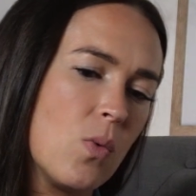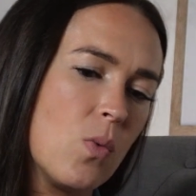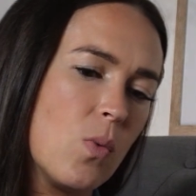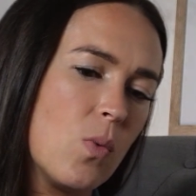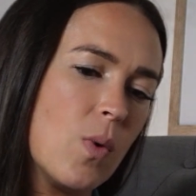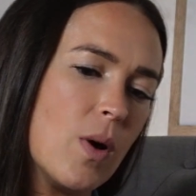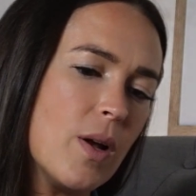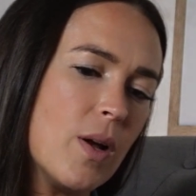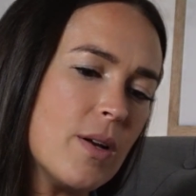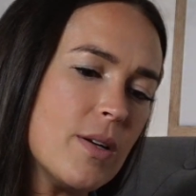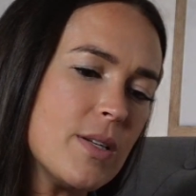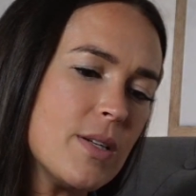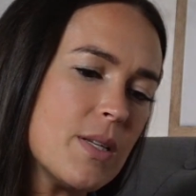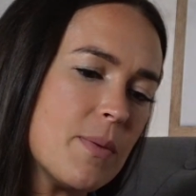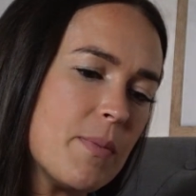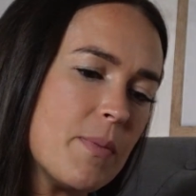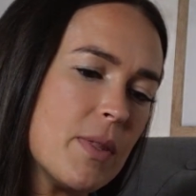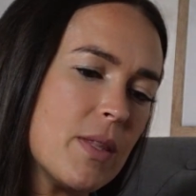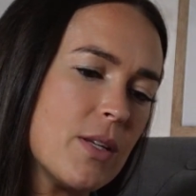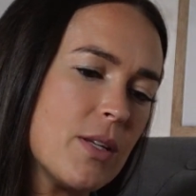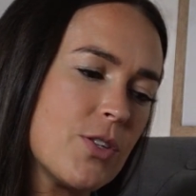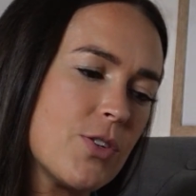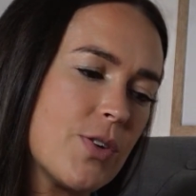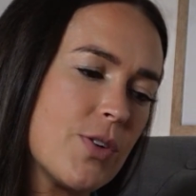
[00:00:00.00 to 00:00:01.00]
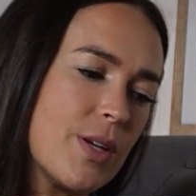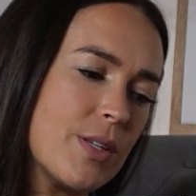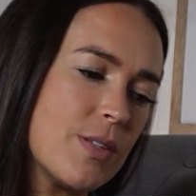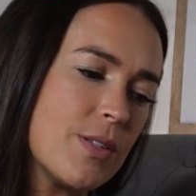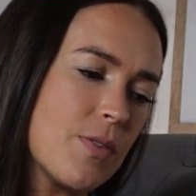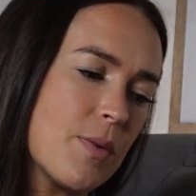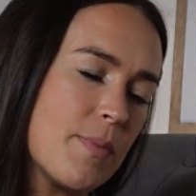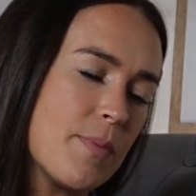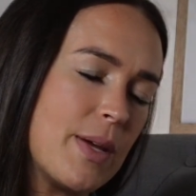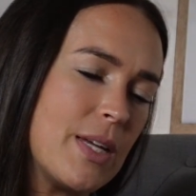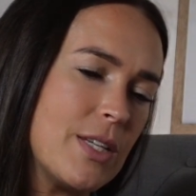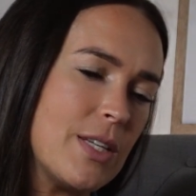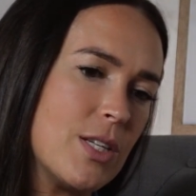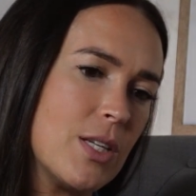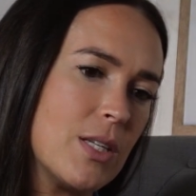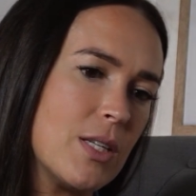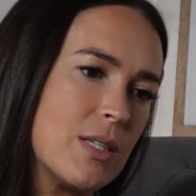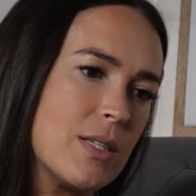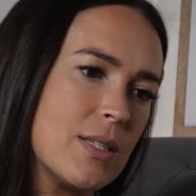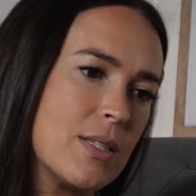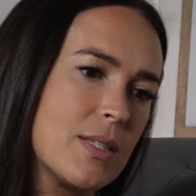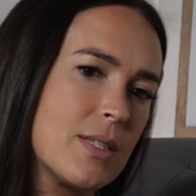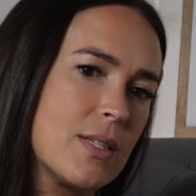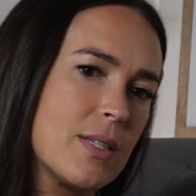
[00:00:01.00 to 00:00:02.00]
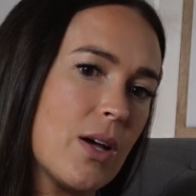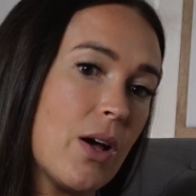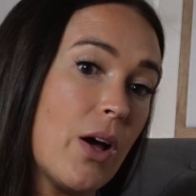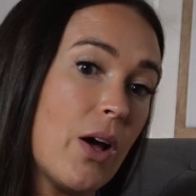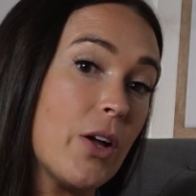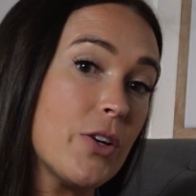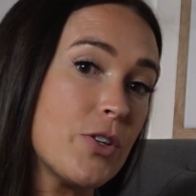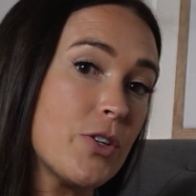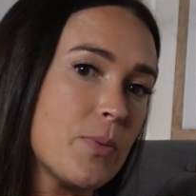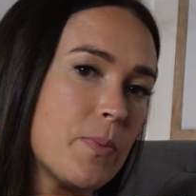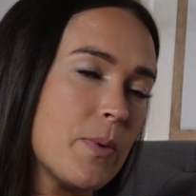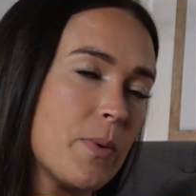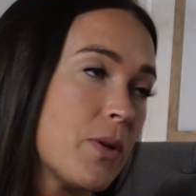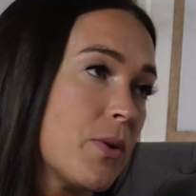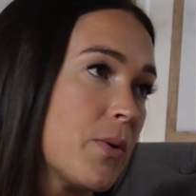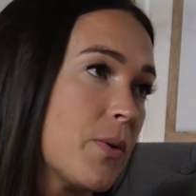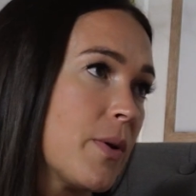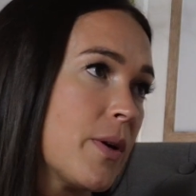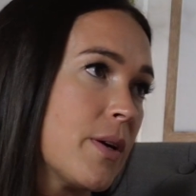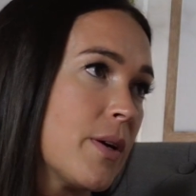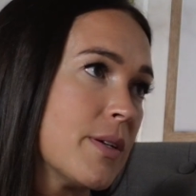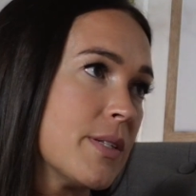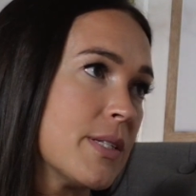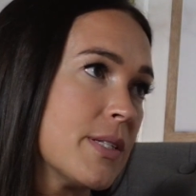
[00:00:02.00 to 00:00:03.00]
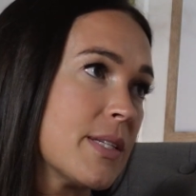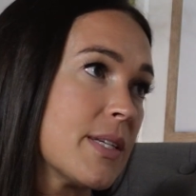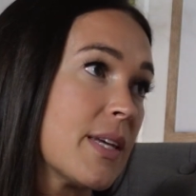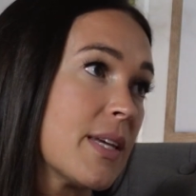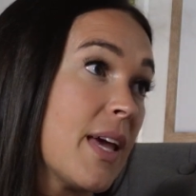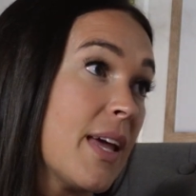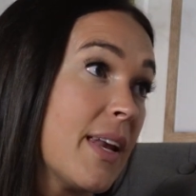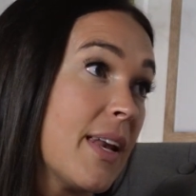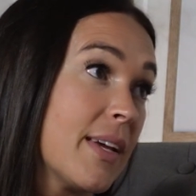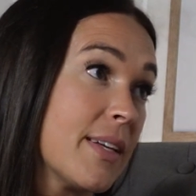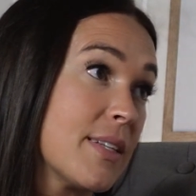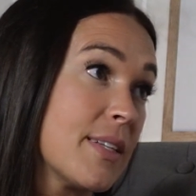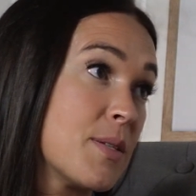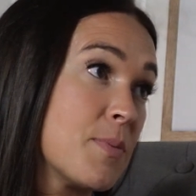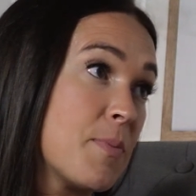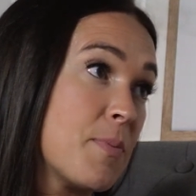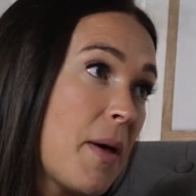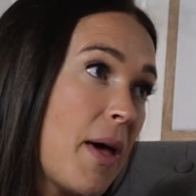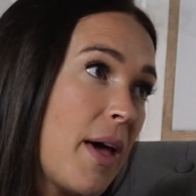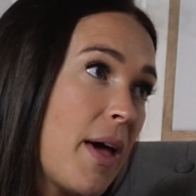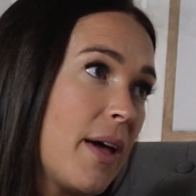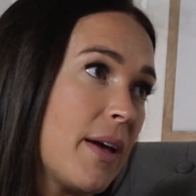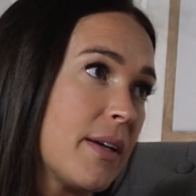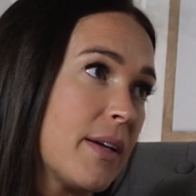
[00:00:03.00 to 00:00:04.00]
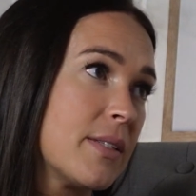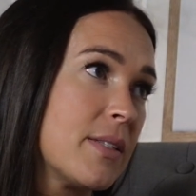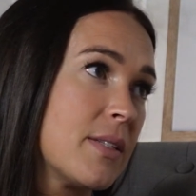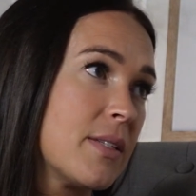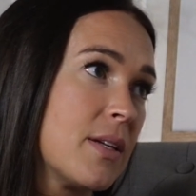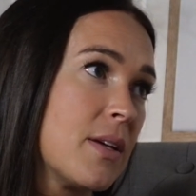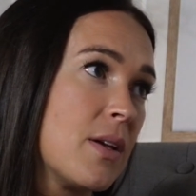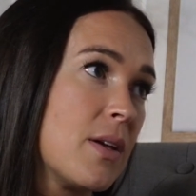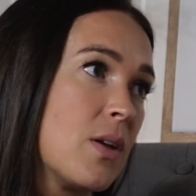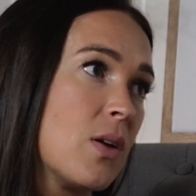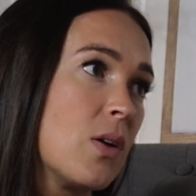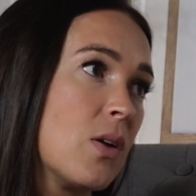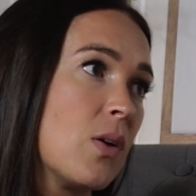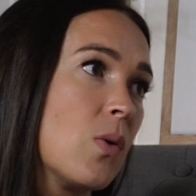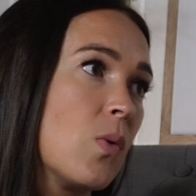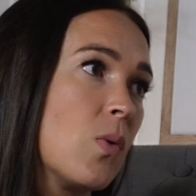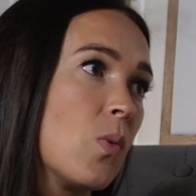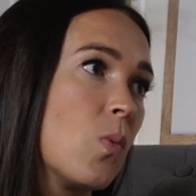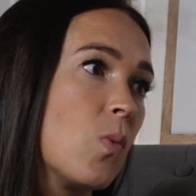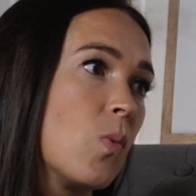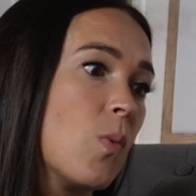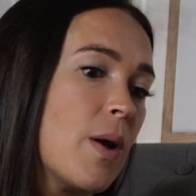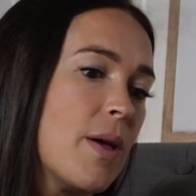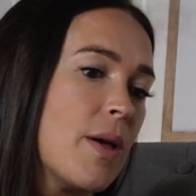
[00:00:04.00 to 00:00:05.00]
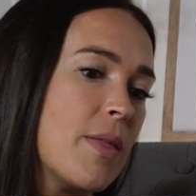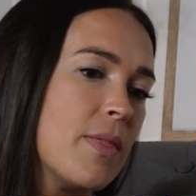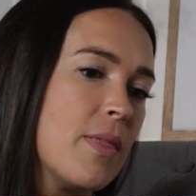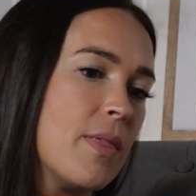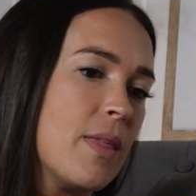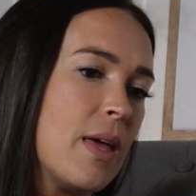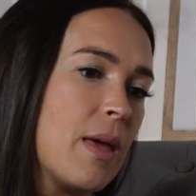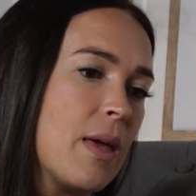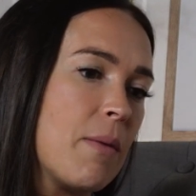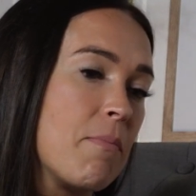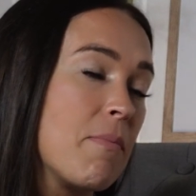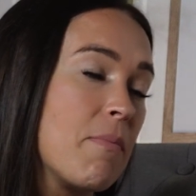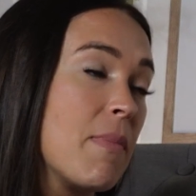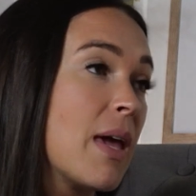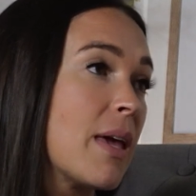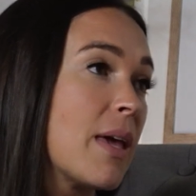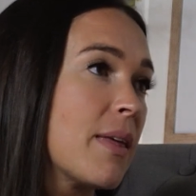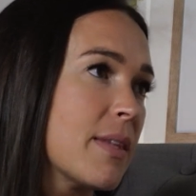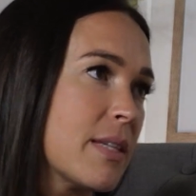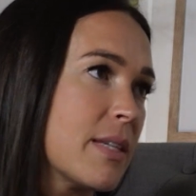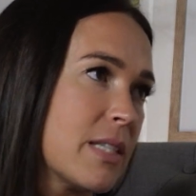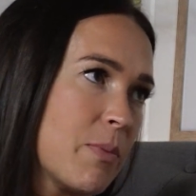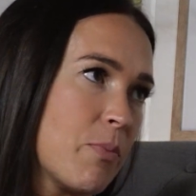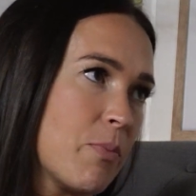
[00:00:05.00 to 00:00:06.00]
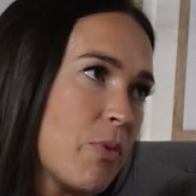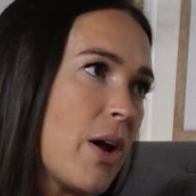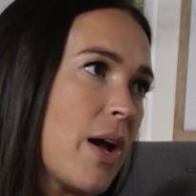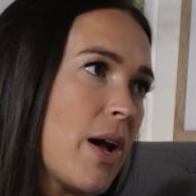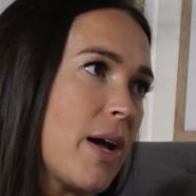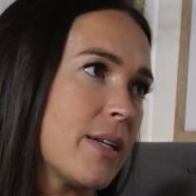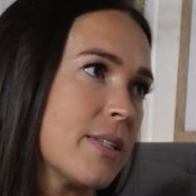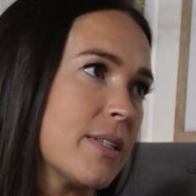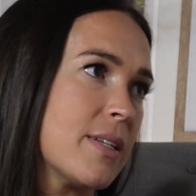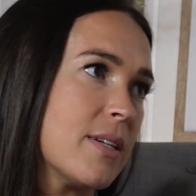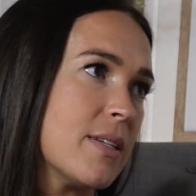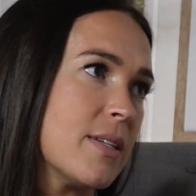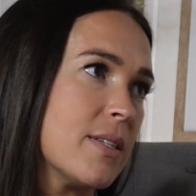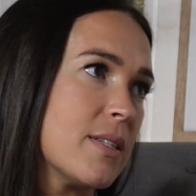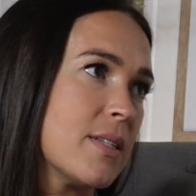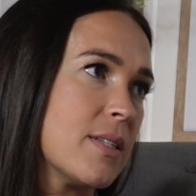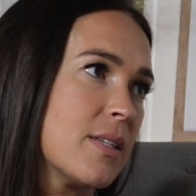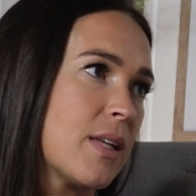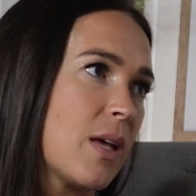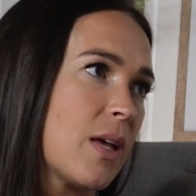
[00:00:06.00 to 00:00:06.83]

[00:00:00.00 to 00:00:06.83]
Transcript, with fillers: What are some of the transformations entrepreneurs can expect when they make this a practice?